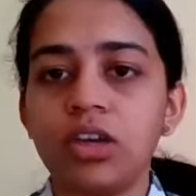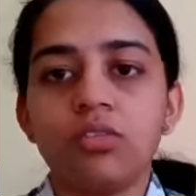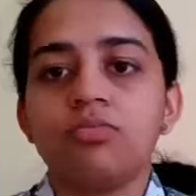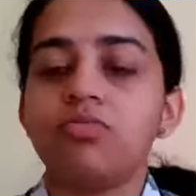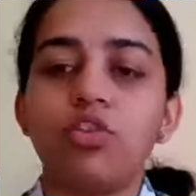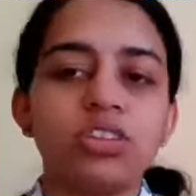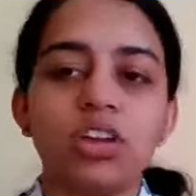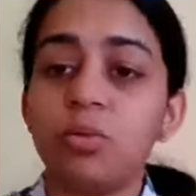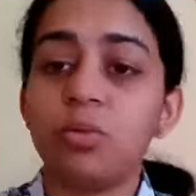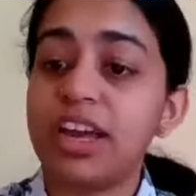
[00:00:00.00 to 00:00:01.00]
For
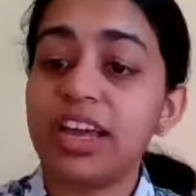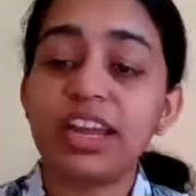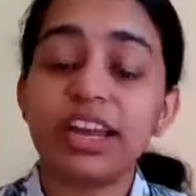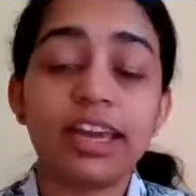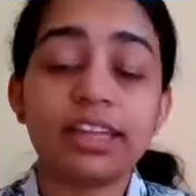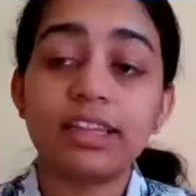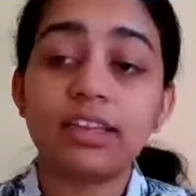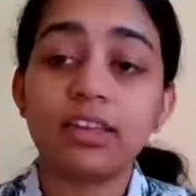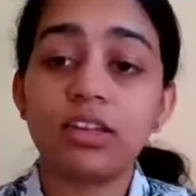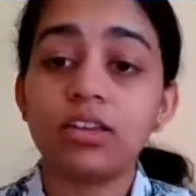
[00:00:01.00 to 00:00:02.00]
example, getting like
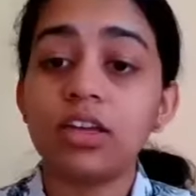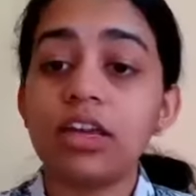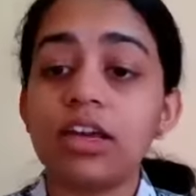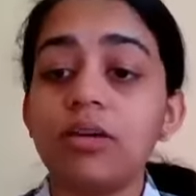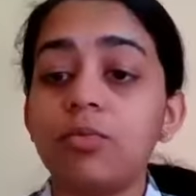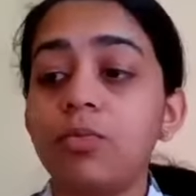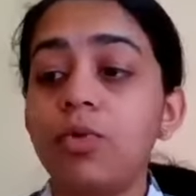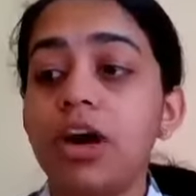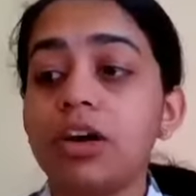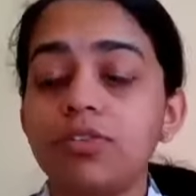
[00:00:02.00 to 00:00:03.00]
the
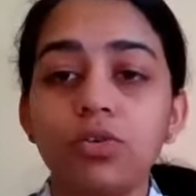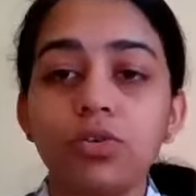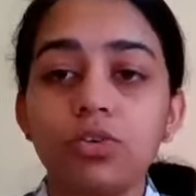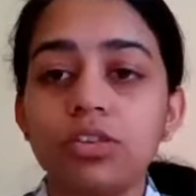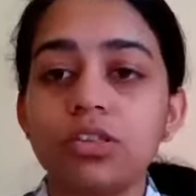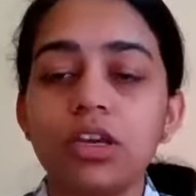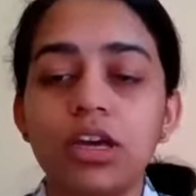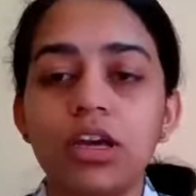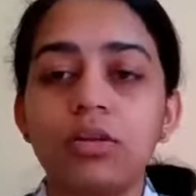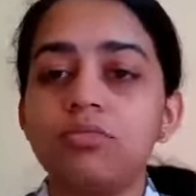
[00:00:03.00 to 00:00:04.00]
workforce,
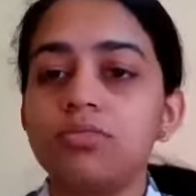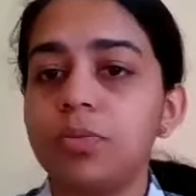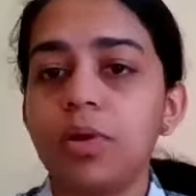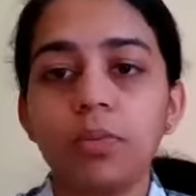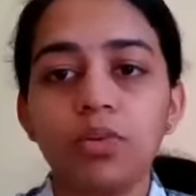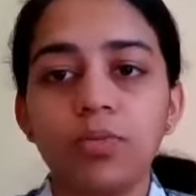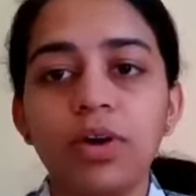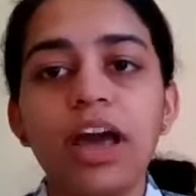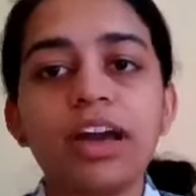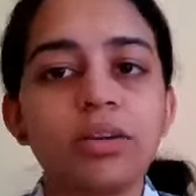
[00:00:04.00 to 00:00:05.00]
Department of
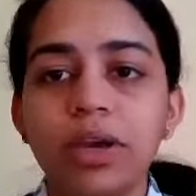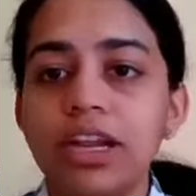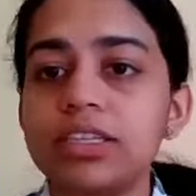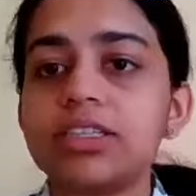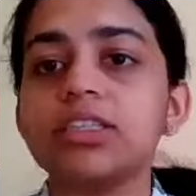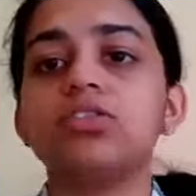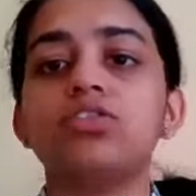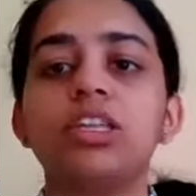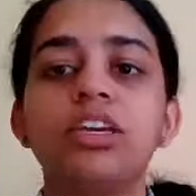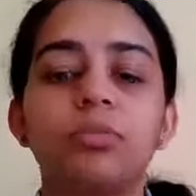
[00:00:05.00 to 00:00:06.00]
Work and Pension to
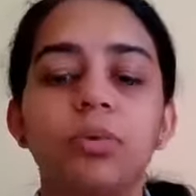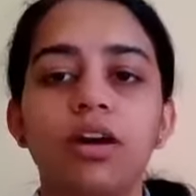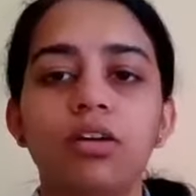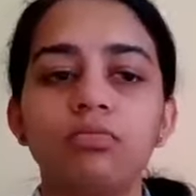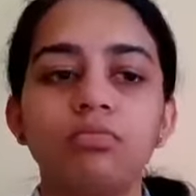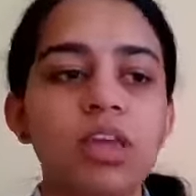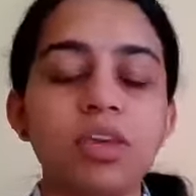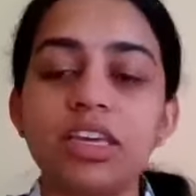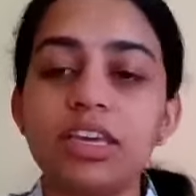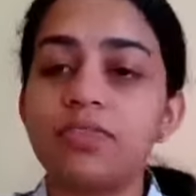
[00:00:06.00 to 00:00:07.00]
think about maybe
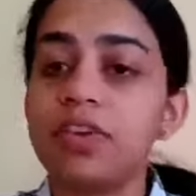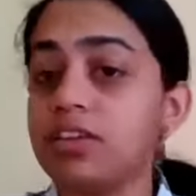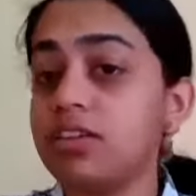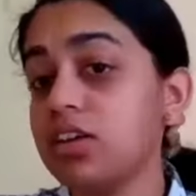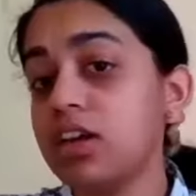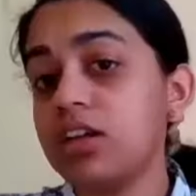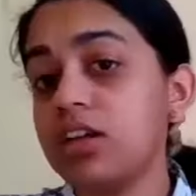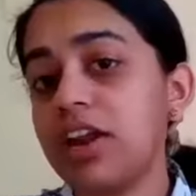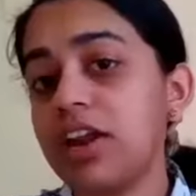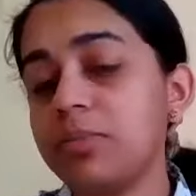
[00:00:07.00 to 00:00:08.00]
giving
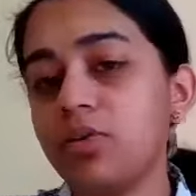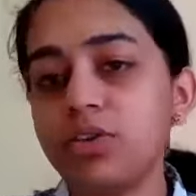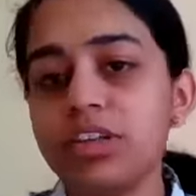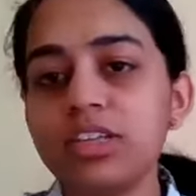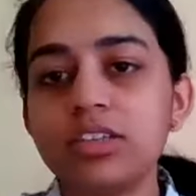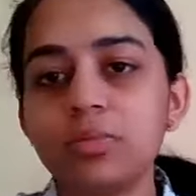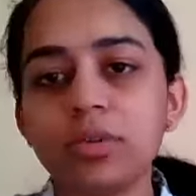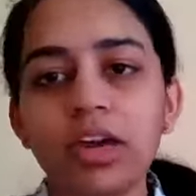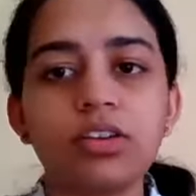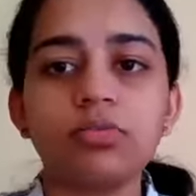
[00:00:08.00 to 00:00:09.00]
their employees some
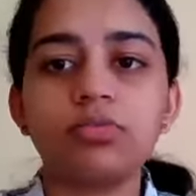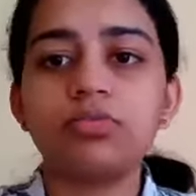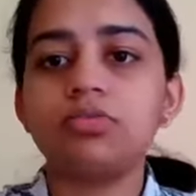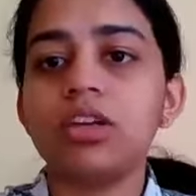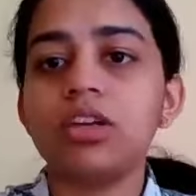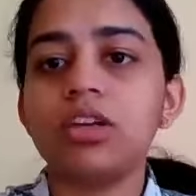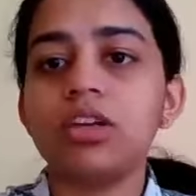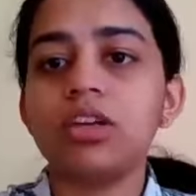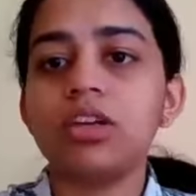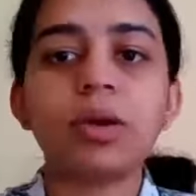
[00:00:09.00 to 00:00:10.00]
kind of
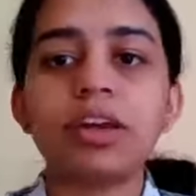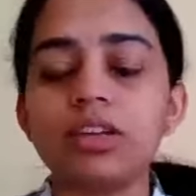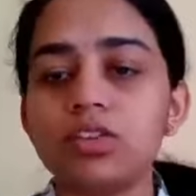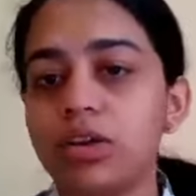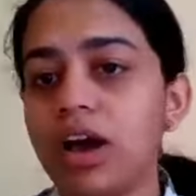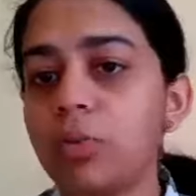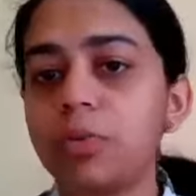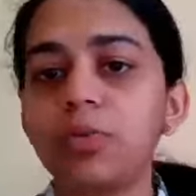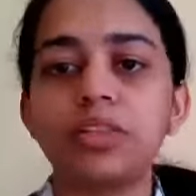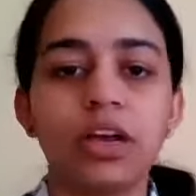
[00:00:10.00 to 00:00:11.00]
insurance package or help
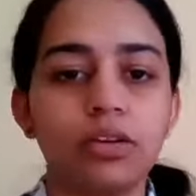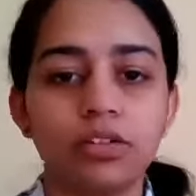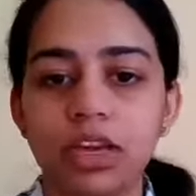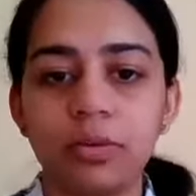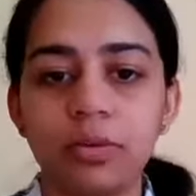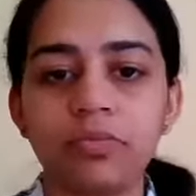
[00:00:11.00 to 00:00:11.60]
with healthcare.